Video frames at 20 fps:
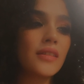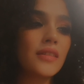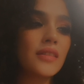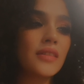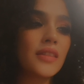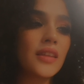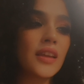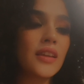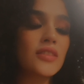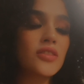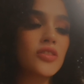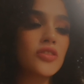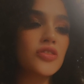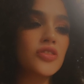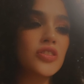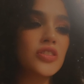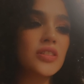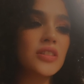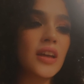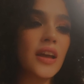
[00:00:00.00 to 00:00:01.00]
things are
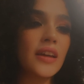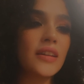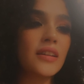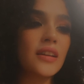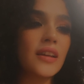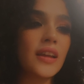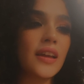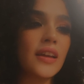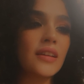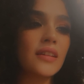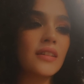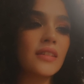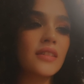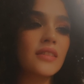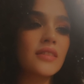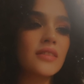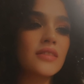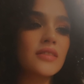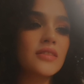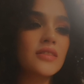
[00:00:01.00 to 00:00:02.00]
just kind of like
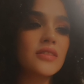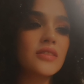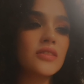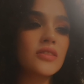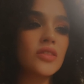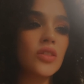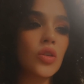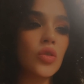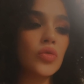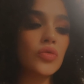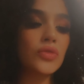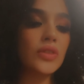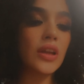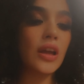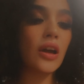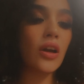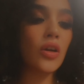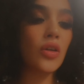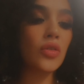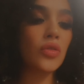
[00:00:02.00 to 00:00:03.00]
slowed
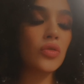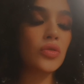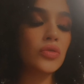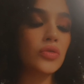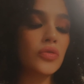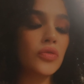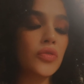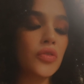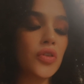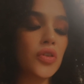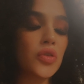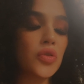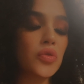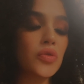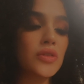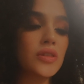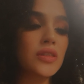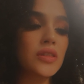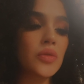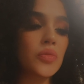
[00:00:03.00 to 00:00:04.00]
down for you
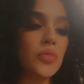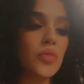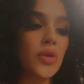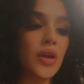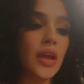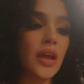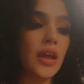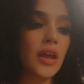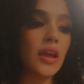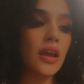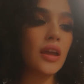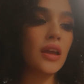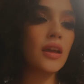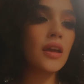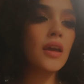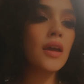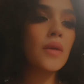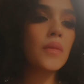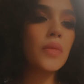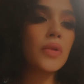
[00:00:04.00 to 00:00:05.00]
in some way.
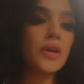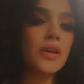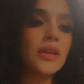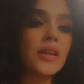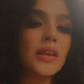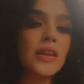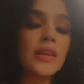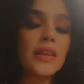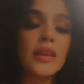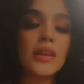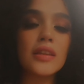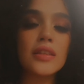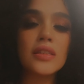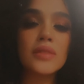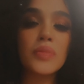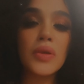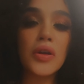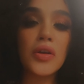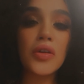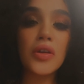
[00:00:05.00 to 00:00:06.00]
But this
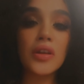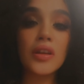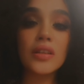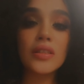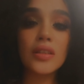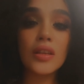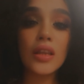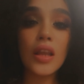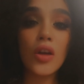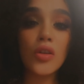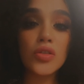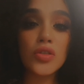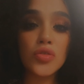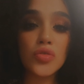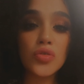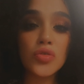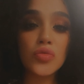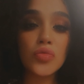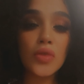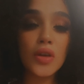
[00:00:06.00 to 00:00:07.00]
period has allowed you
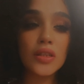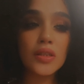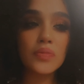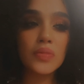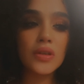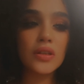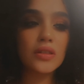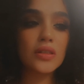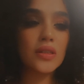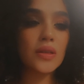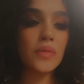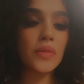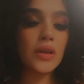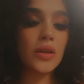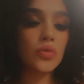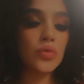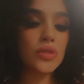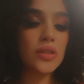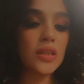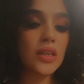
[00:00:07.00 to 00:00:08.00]
to rest because somebody
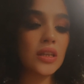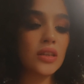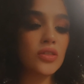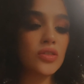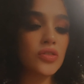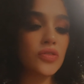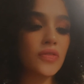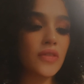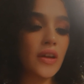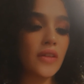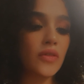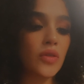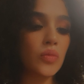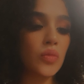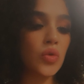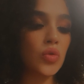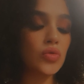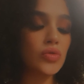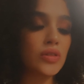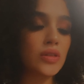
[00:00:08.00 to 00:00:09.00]
was in survival
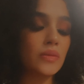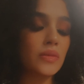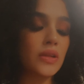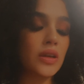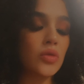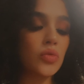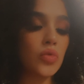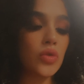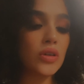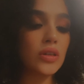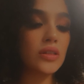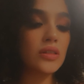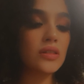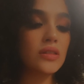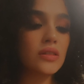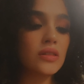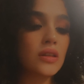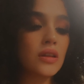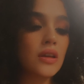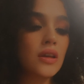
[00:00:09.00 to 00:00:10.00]
mode. Somebody
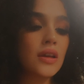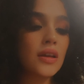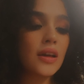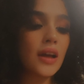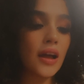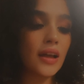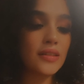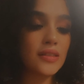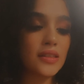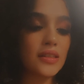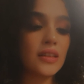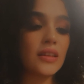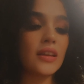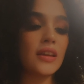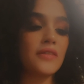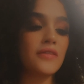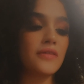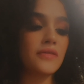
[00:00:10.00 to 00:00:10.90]
was constantly,